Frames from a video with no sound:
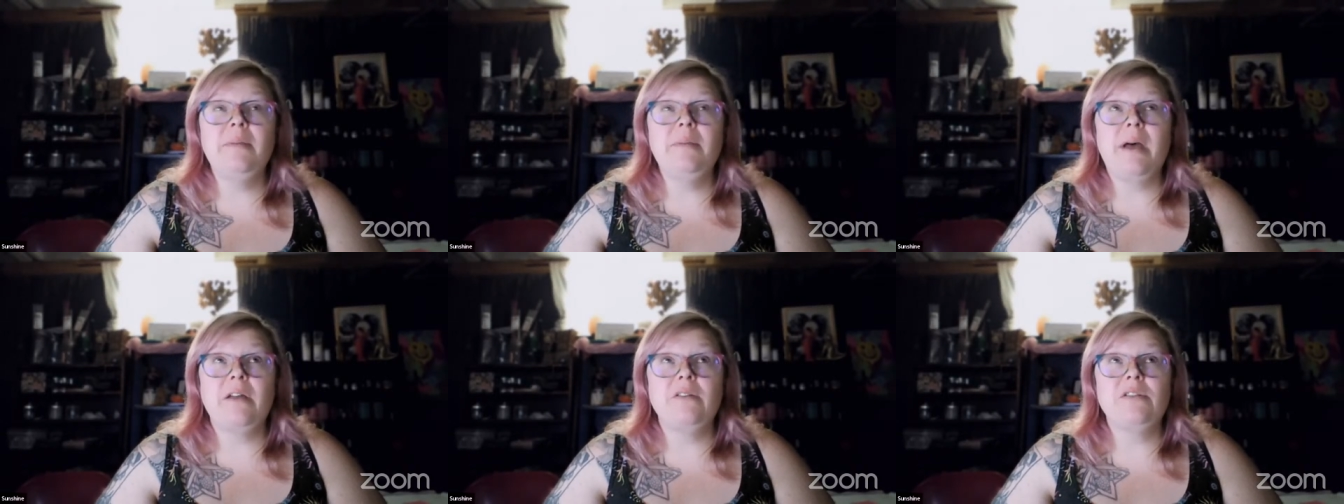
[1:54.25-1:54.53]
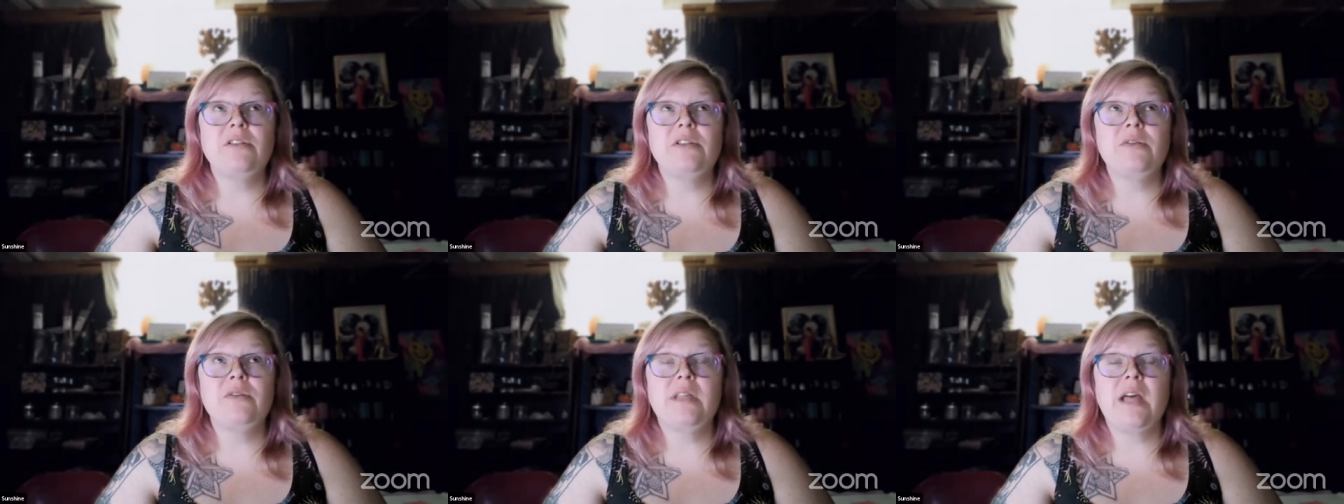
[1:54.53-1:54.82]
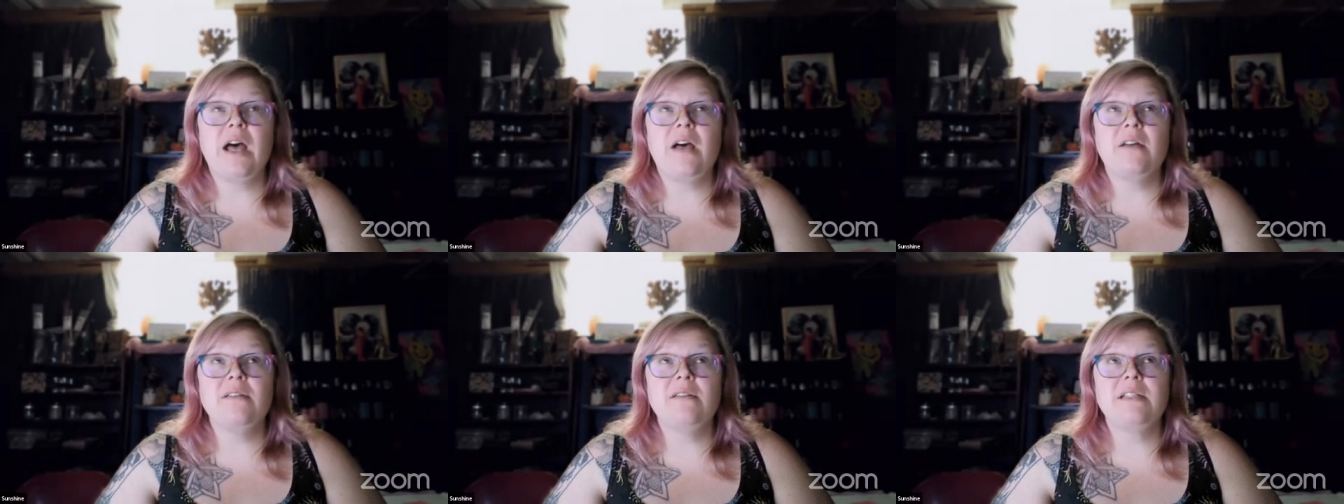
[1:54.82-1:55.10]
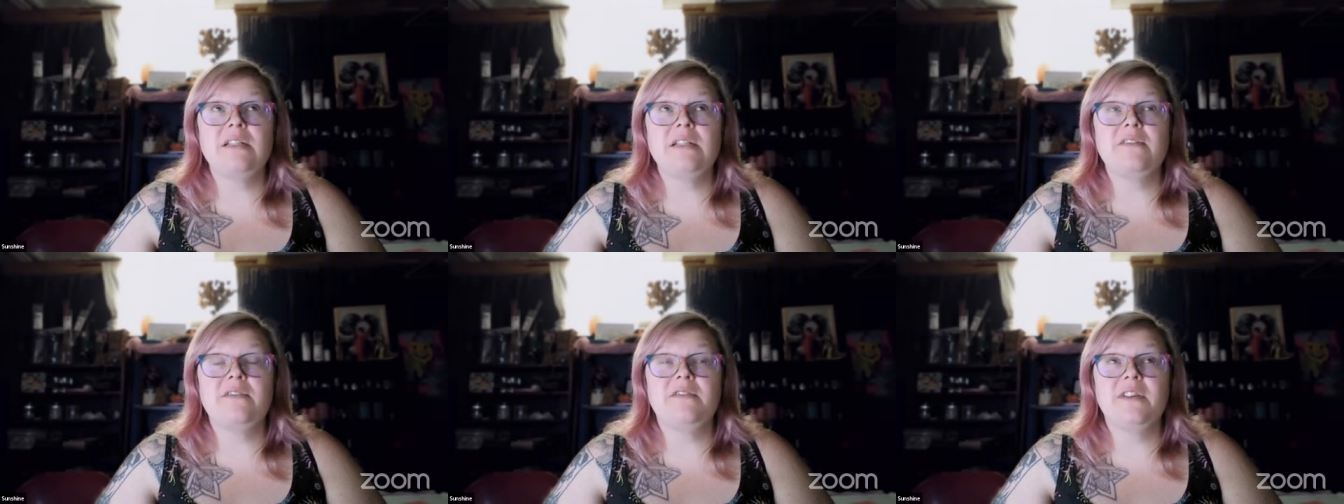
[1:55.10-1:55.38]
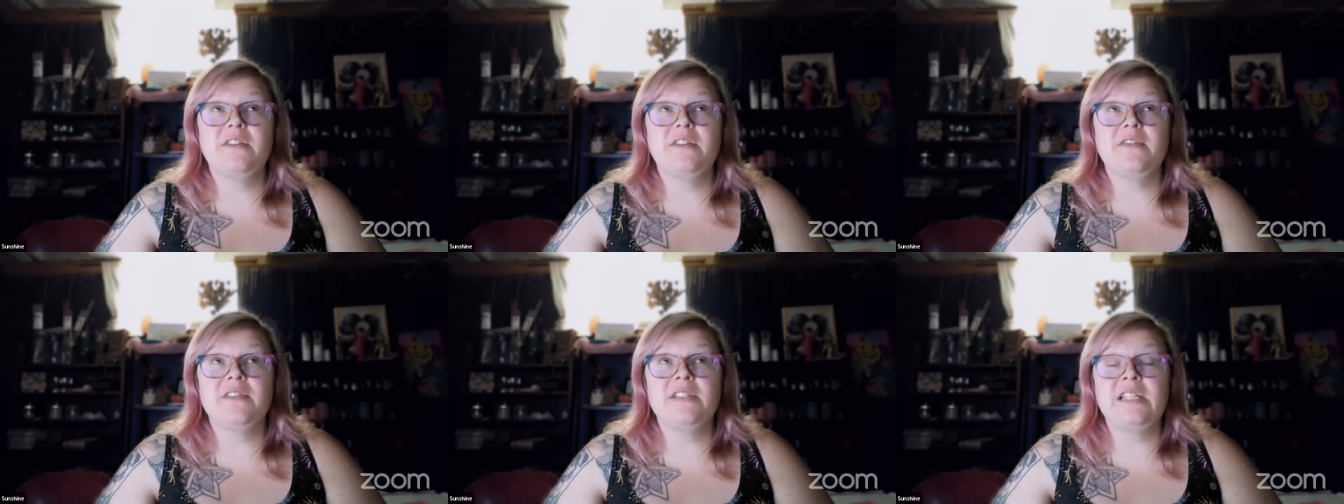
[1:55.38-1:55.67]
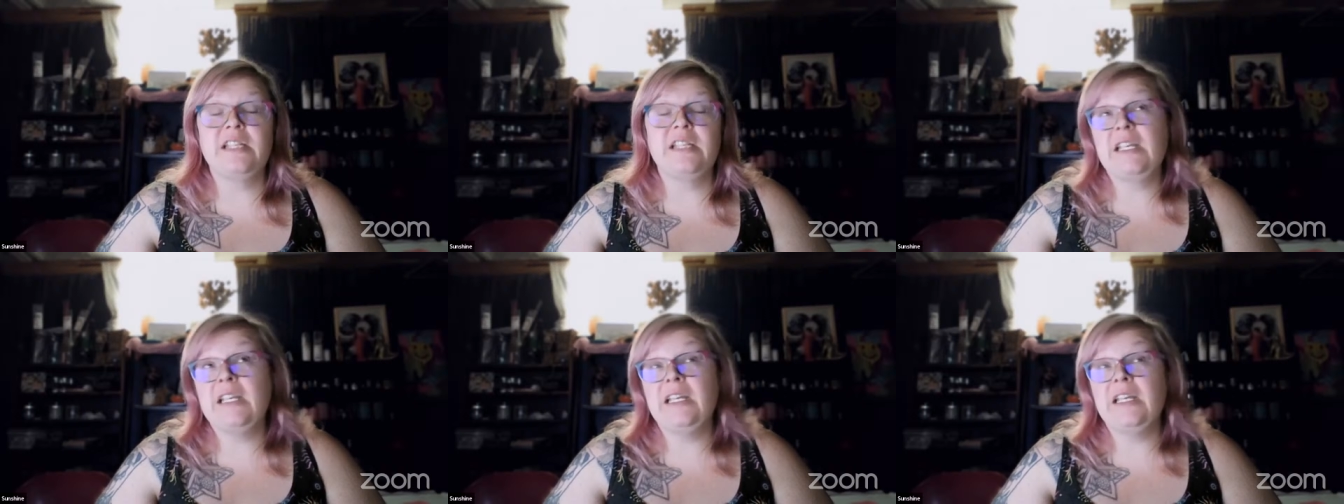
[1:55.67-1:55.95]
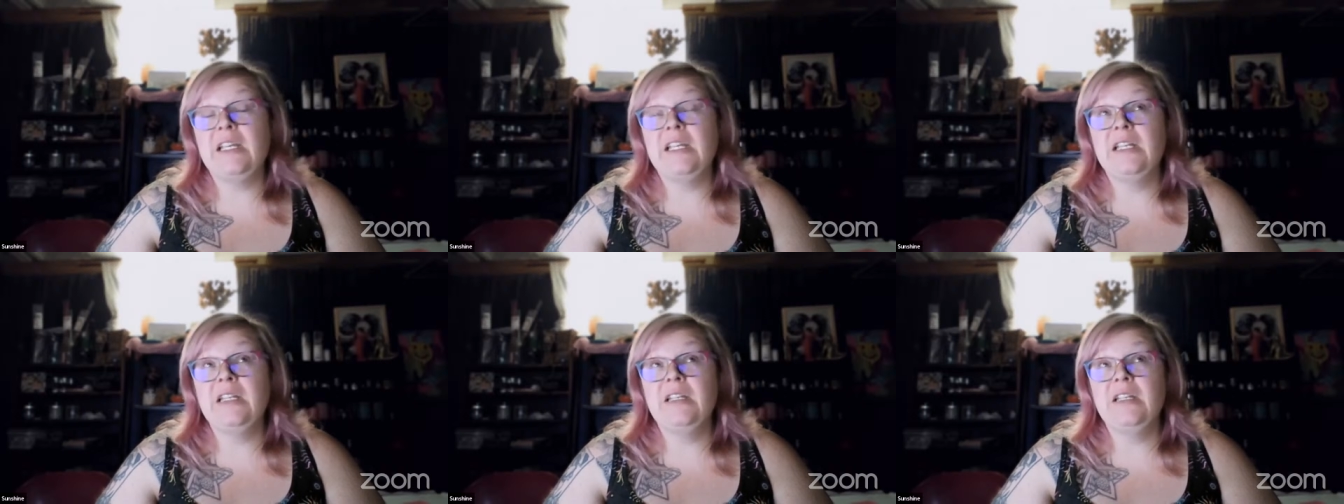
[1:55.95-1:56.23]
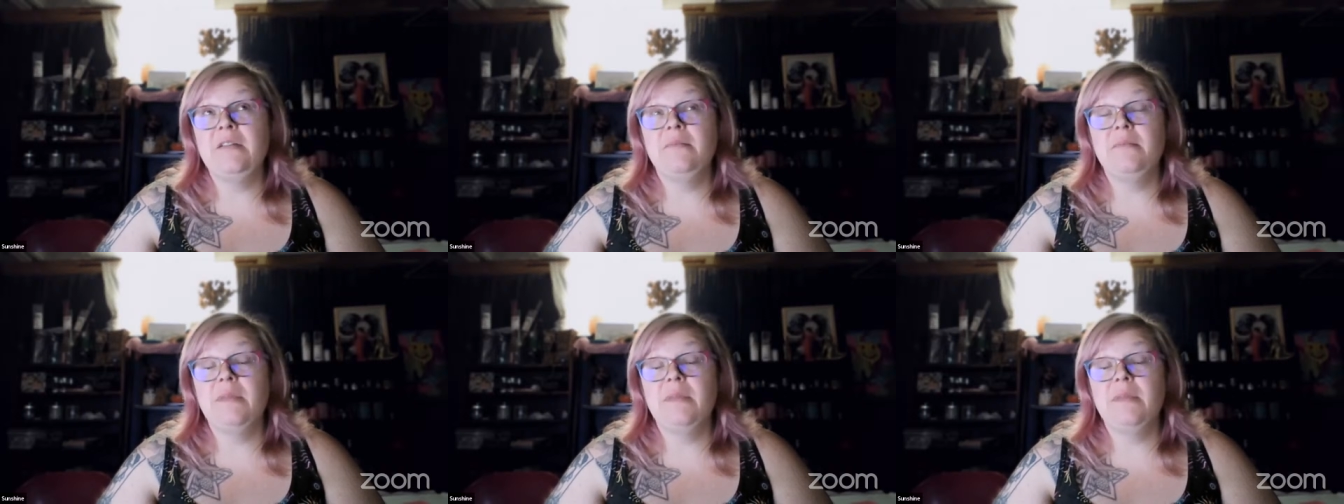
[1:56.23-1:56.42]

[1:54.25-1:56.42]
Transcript: about 2015,